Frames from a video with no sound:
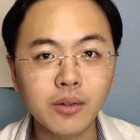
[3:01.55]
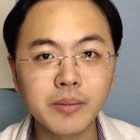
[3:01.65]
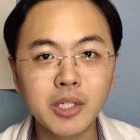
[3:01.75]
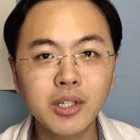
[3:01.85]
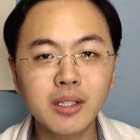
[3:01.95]

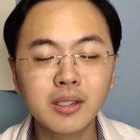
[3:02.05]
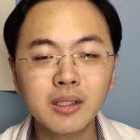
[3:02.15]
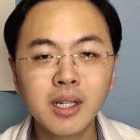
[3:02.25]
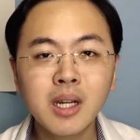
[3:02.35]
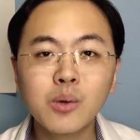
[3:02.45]
from each other,
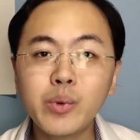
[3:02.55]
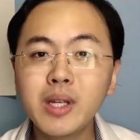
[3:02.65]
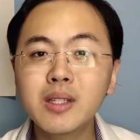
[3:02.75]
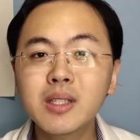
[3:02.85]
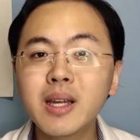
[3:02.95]
we
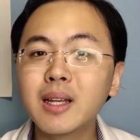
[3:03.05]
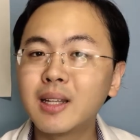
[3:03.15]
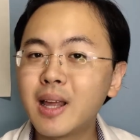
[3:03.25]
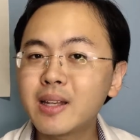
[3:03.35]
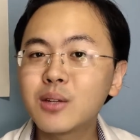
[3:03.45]
instead
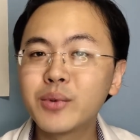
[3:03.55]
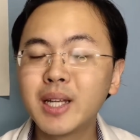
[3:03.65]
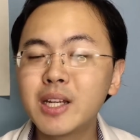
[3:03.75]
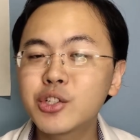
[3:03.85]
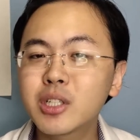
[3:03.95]
let the
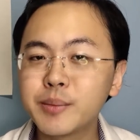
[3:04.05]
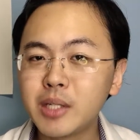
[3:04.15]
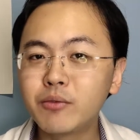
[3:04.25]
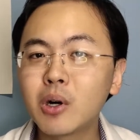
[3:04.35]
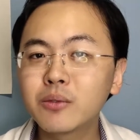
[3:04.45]
relationship
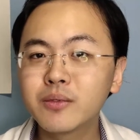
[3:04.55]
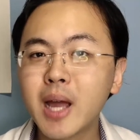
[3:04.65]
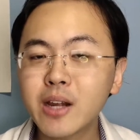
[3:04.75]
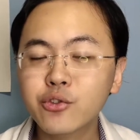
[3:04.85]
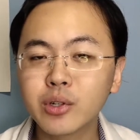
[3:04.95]
evolve
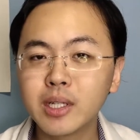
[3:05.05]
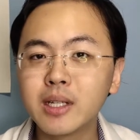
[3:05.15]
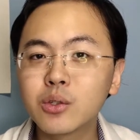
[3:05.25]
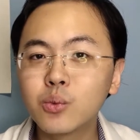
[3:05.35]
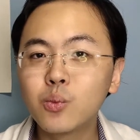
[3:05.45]
naturally
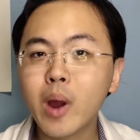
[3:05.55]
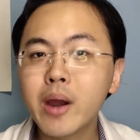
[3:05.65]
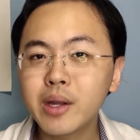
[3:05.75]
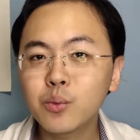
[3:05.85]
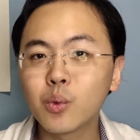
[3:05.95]
into
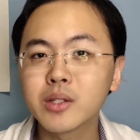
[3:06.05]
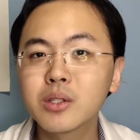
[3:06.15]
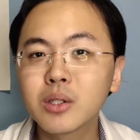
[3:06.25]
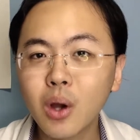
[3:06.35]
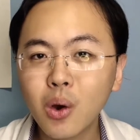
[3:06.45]
where it
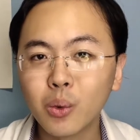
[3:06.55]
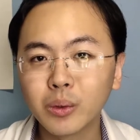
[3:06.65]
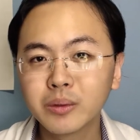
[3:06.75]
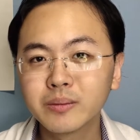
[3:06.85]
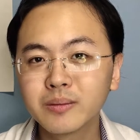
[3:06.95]
wants to go?
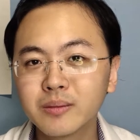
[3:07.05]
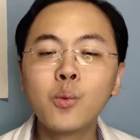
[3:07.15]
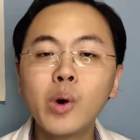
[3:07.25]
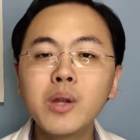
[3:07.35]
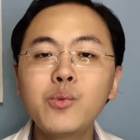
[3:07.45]

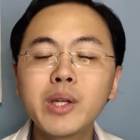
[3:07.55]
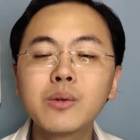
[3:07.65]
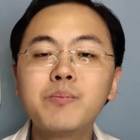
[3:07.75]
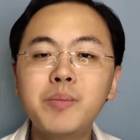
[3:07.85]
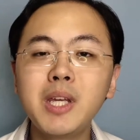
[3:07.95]
What if we
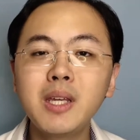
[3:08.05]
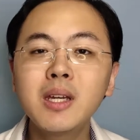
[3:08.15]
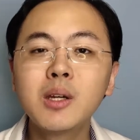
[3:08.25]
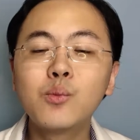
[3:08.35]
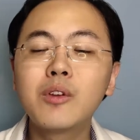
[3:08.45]
could
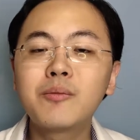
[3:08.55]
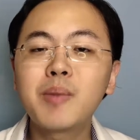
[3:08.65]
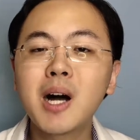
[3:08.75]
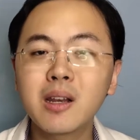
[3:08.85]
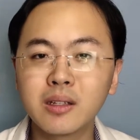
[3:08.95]
be with
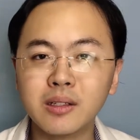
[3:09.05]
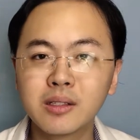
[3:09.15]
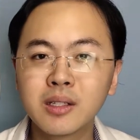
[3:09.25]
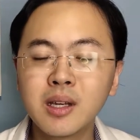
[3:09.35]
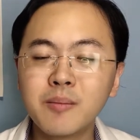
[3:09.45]

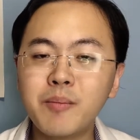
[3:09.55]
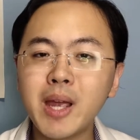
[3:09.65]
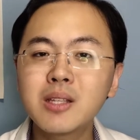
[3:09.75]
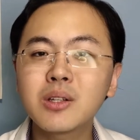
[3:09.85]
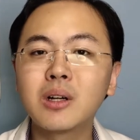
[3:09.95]
partners
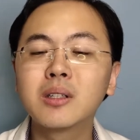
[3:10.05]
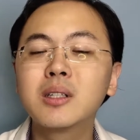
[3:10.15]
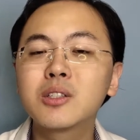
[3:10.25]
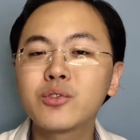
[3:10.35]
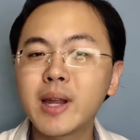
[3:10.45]
based on
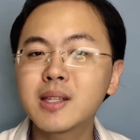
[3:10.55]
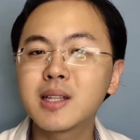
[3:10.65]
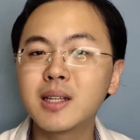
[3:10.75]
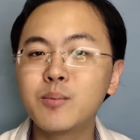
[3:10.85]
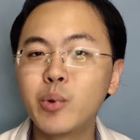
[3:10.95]
the strengths
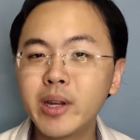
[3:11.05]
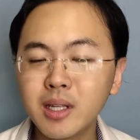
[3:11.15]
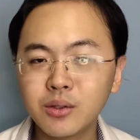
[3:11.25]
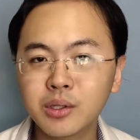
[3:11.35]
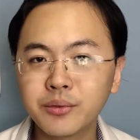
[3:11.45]
that they bring
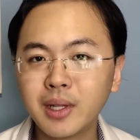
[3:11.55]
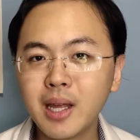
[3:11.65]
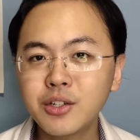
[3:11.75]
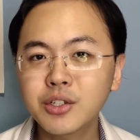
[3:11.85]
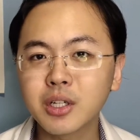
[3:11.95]
into the
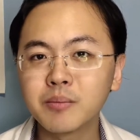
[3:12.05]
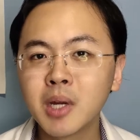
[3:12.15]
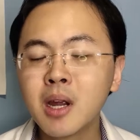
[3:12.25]
relationship